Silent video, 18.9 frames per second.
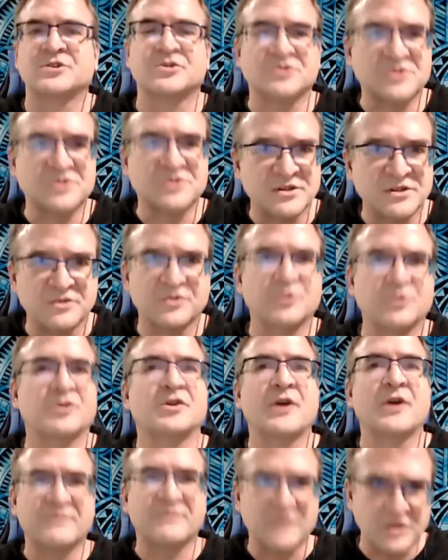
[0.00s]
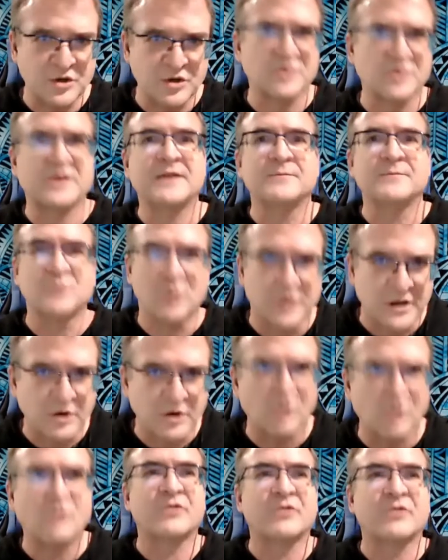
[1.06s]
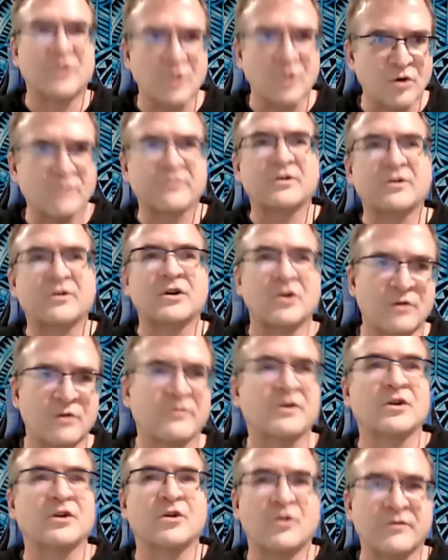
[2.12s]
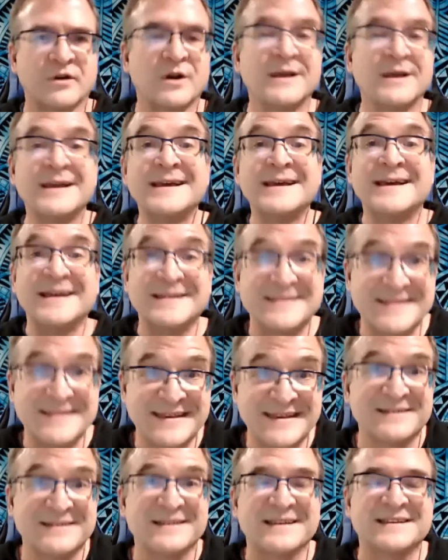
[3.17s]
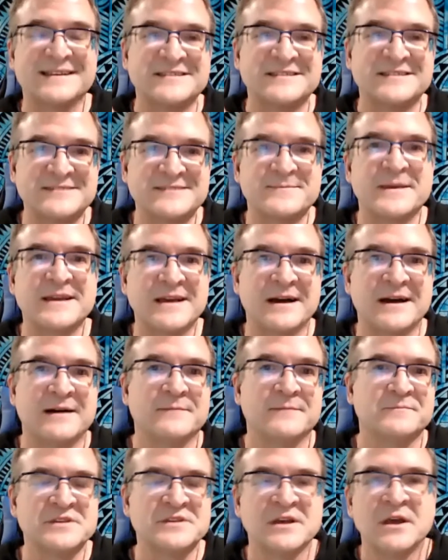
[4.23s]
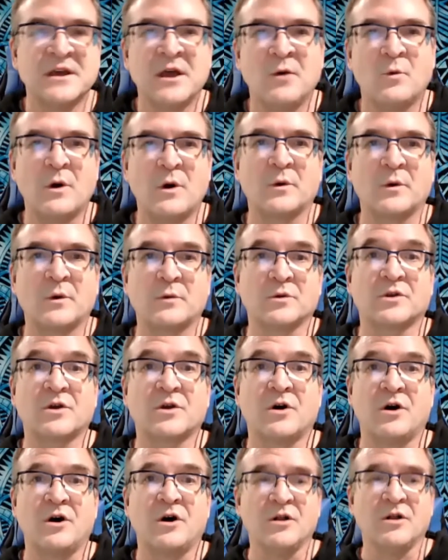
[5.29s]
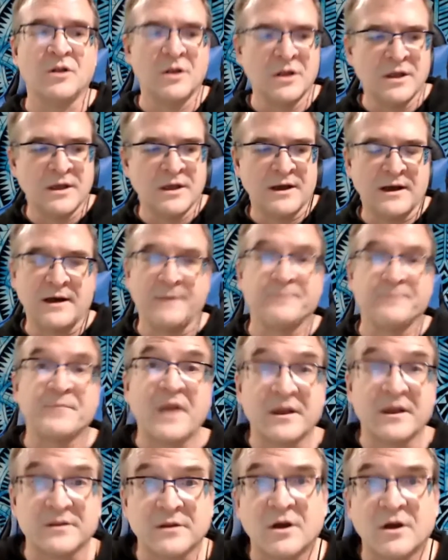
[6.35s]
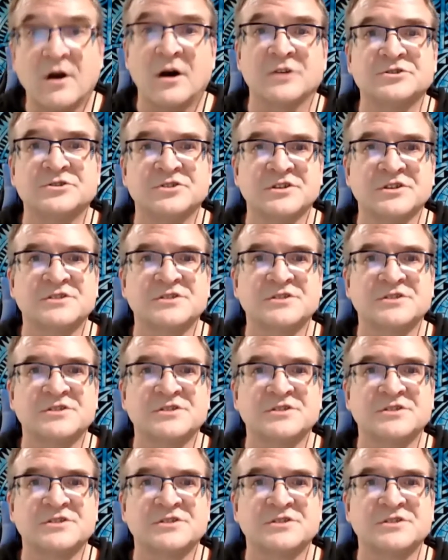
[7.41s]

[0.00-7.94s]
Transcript: You're still doing, you have to do, keep doing it over and over and over and over until it just becomes what we would call unconscious